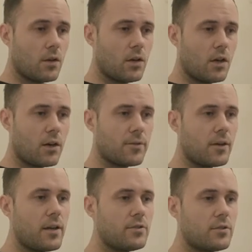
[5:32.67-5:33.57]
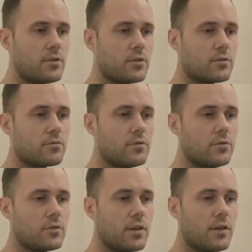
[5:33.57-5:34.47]
I've not entered the
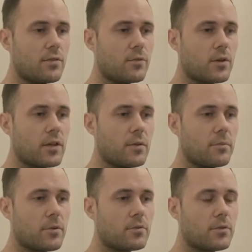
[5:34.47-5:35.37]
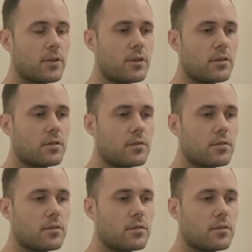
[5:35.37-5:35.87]
root DFYM pool yet,